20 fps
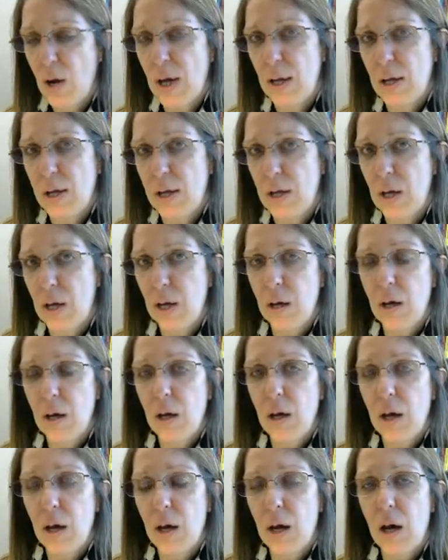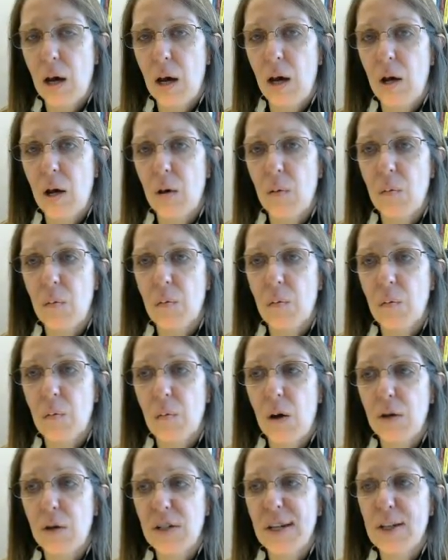when our
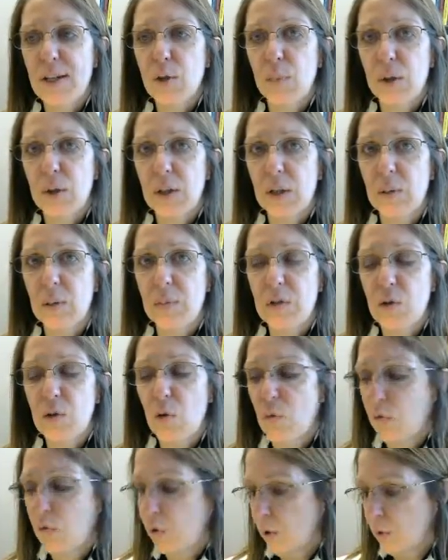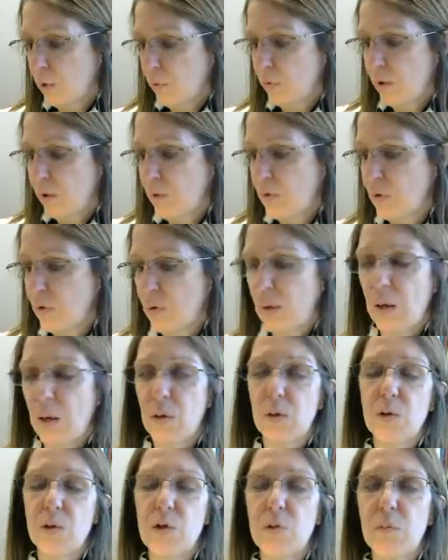taxable income is over
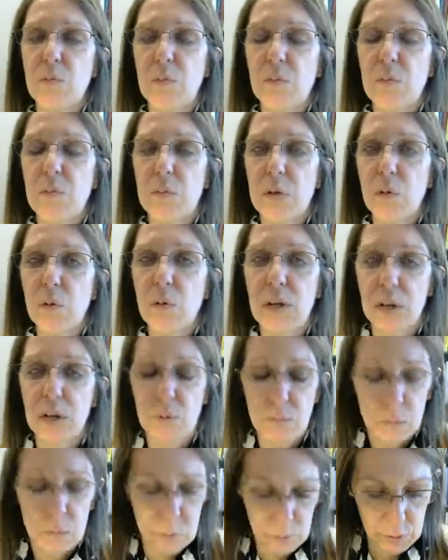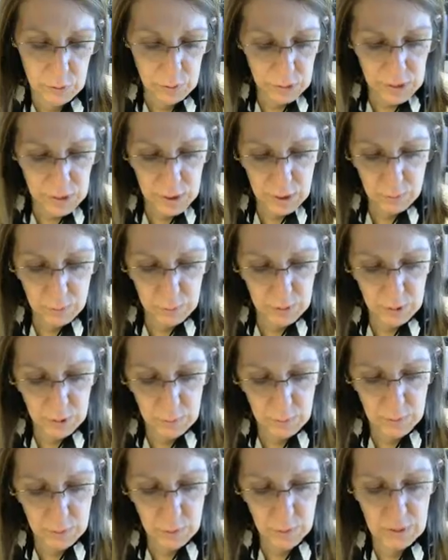$100,000. Well, her
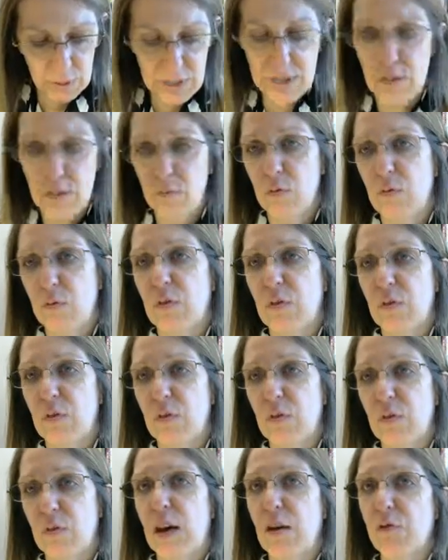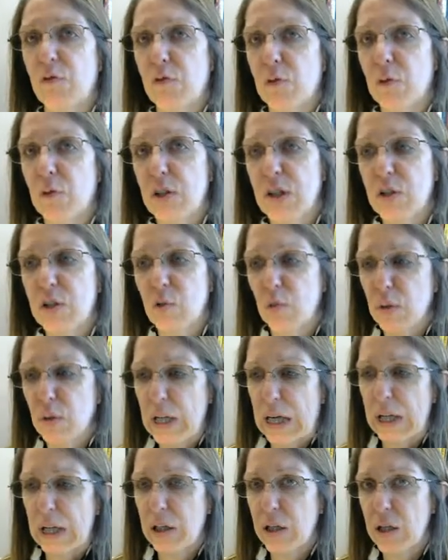taxable income is $27,530, so we're
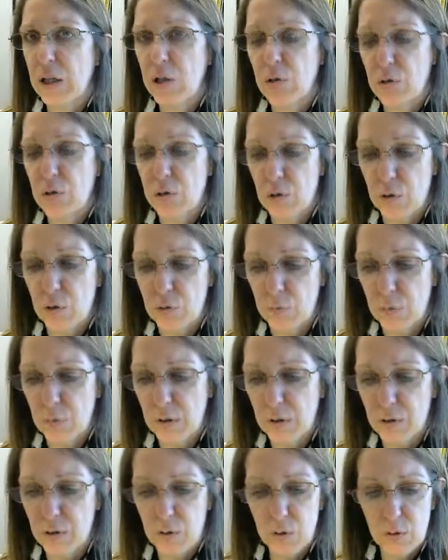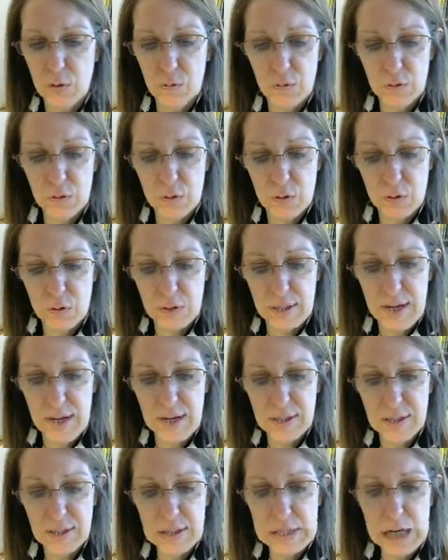not going to use those. We're going to turn over to the
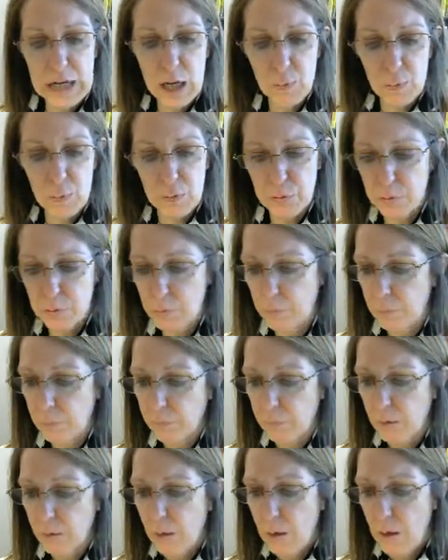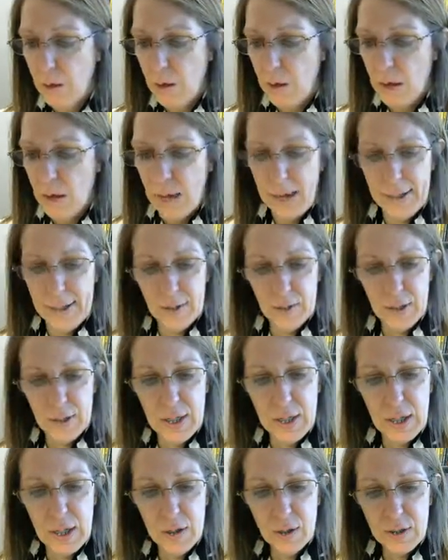tax tables. And
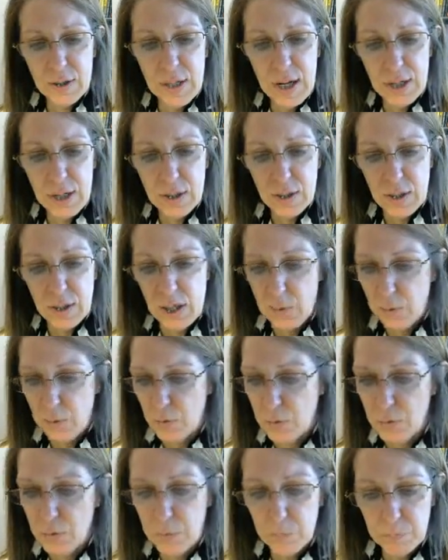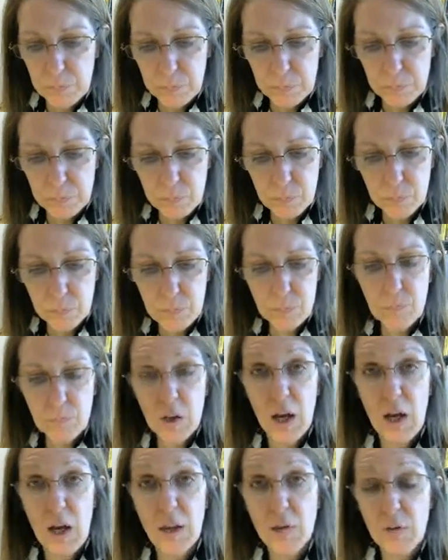looking at our tax tables,
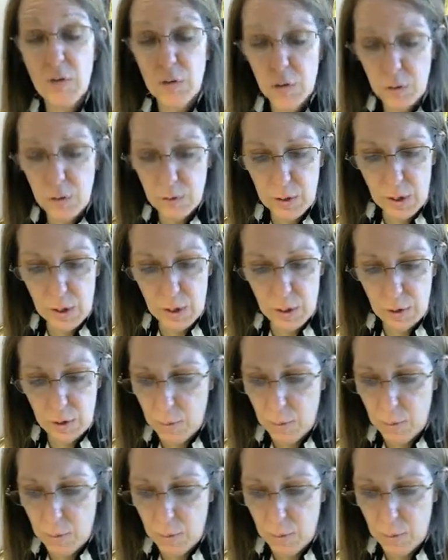on the very,